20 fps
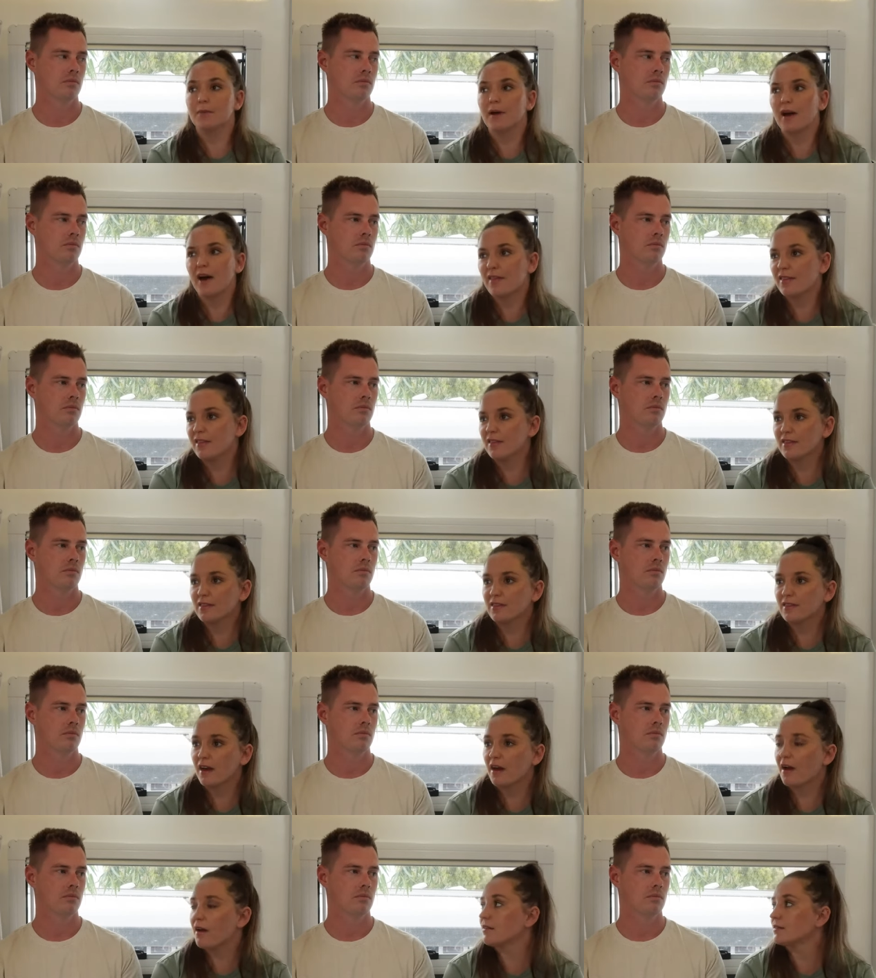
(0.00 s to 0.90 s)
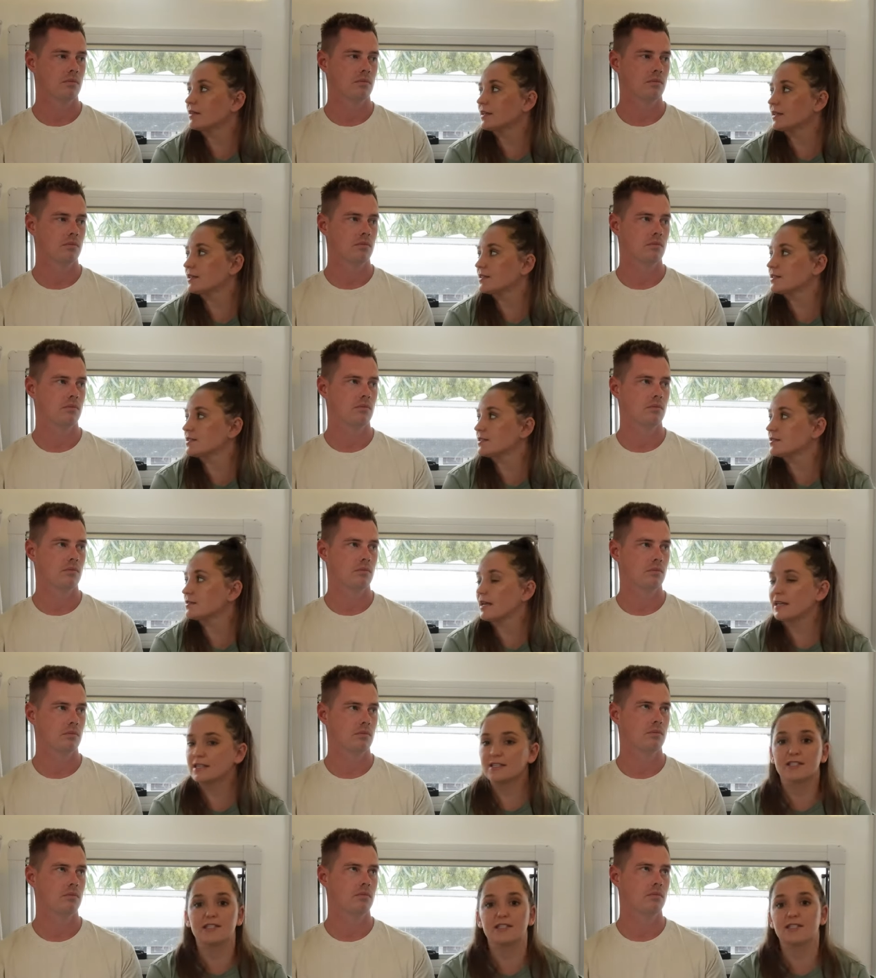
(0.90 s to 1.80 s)
Speaker 1: But other than that, like it's
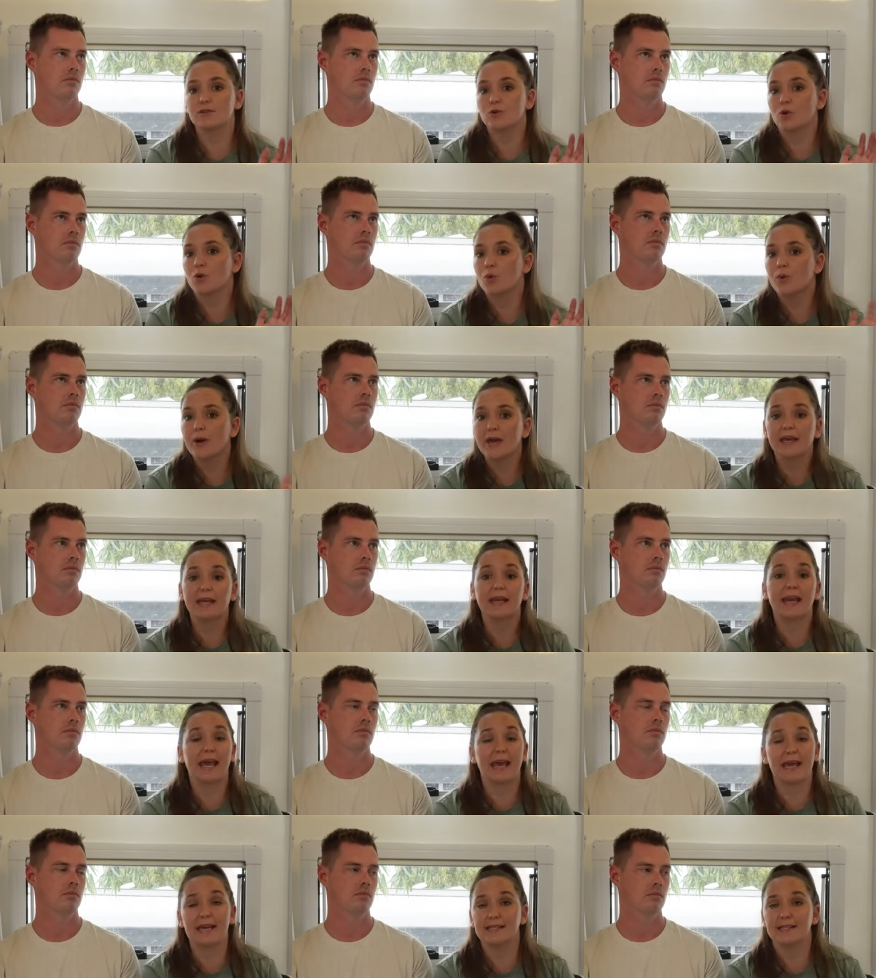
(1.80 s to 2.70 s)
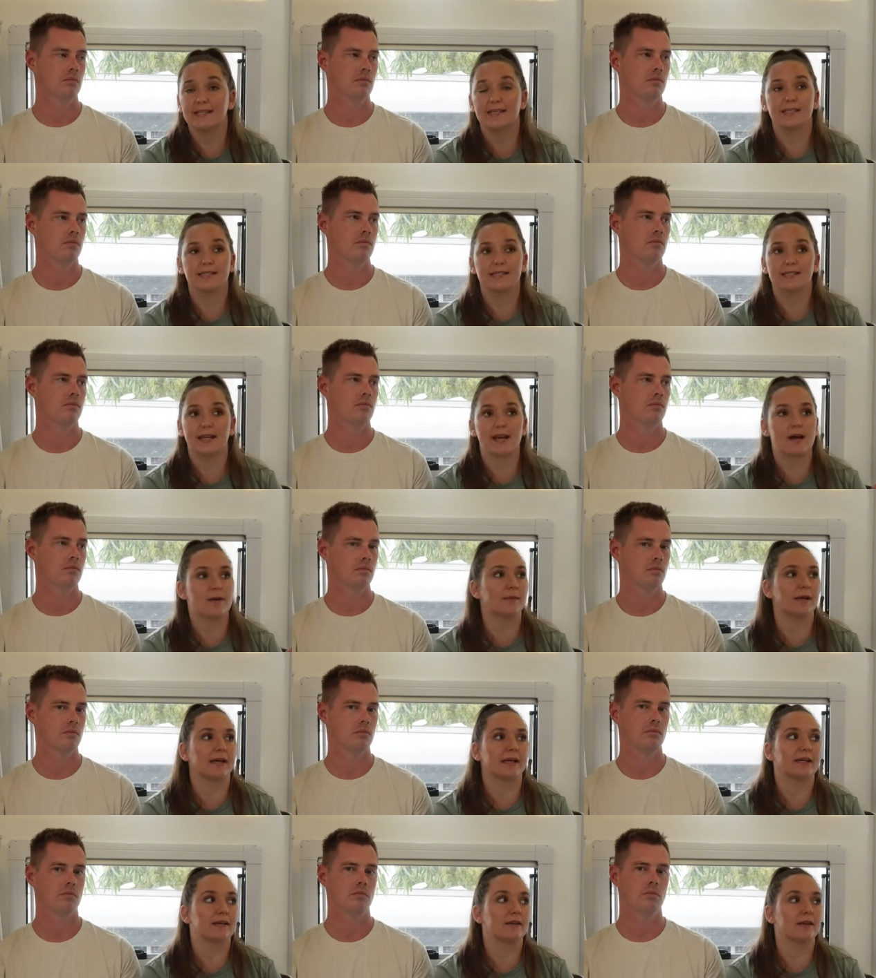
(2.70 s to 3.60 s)
it's quick and easy to set up.
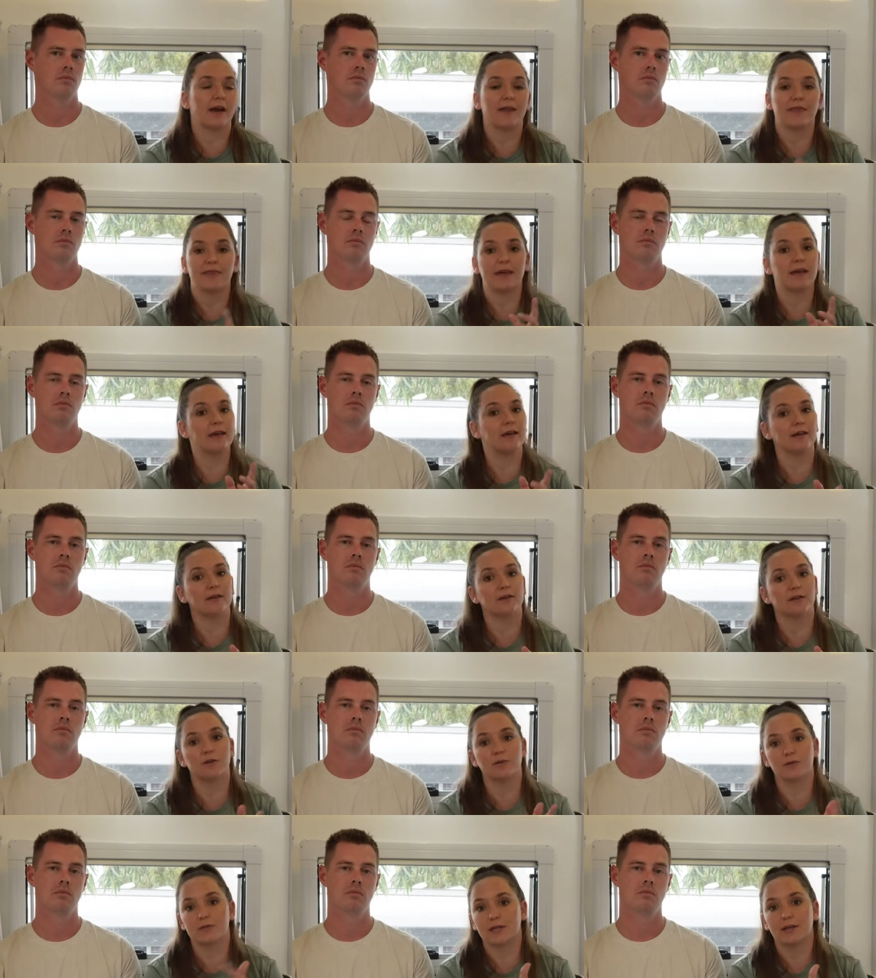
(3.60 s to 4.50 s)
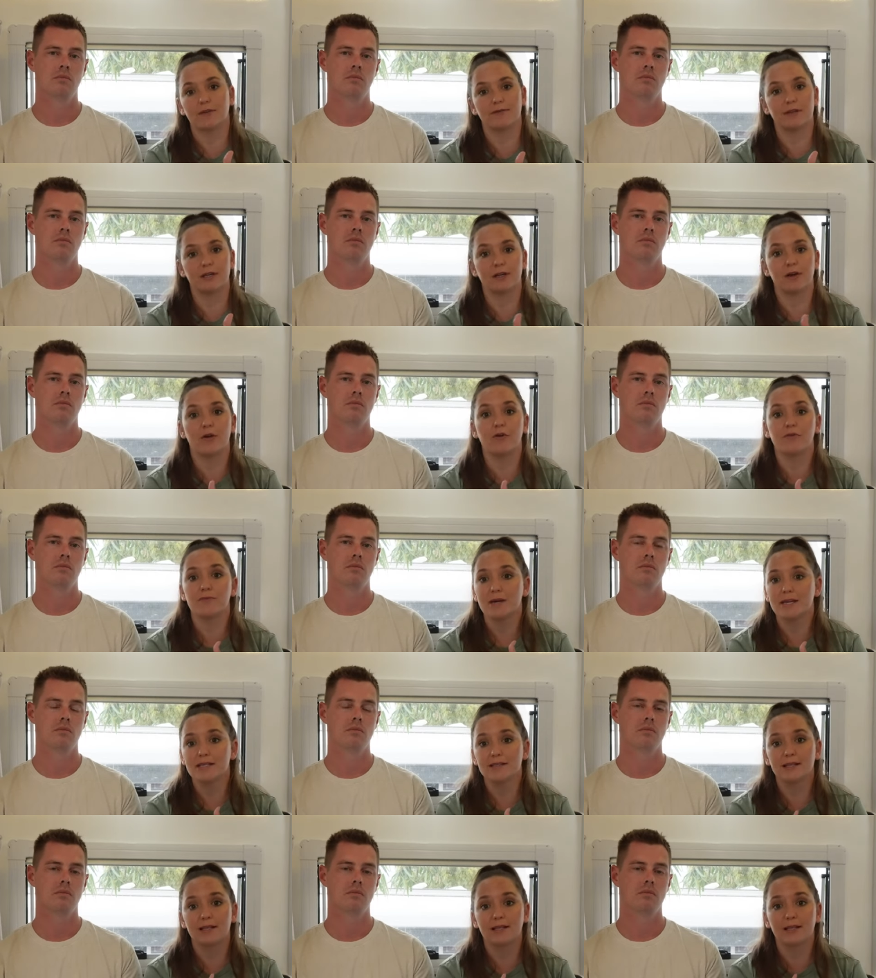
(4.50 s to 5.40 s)
Like I think you'll see a video of
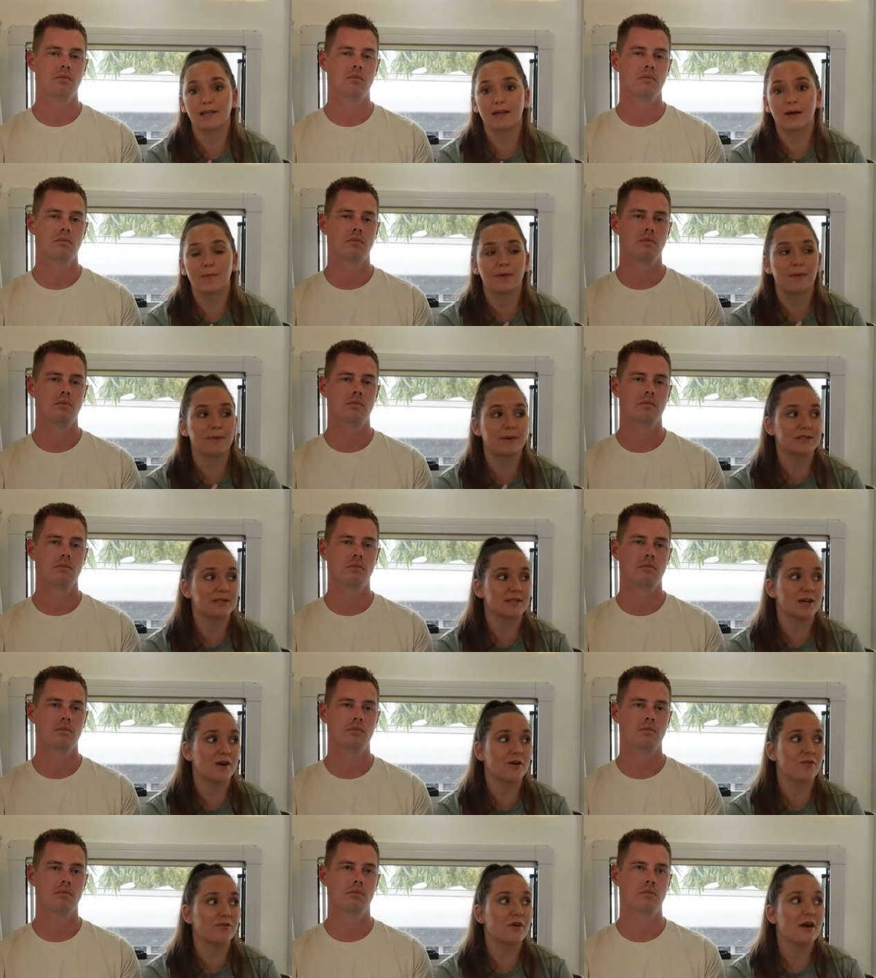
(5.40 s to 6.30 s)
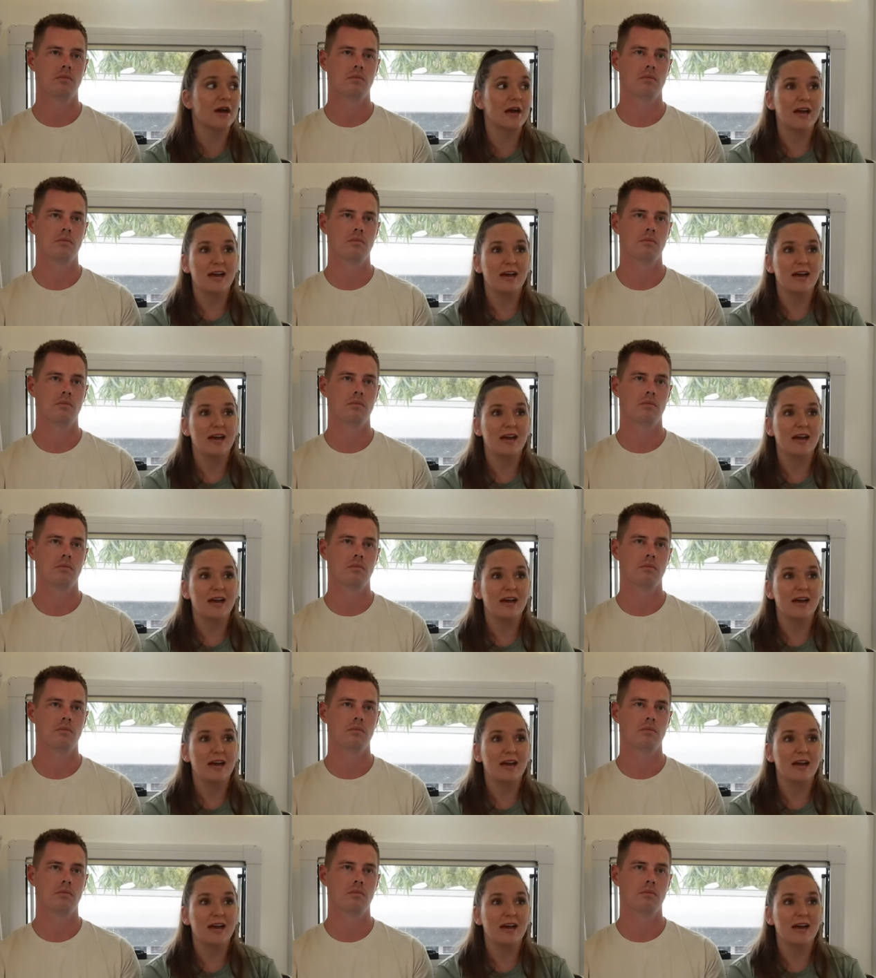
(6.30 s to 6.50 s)
me setting it up by myself.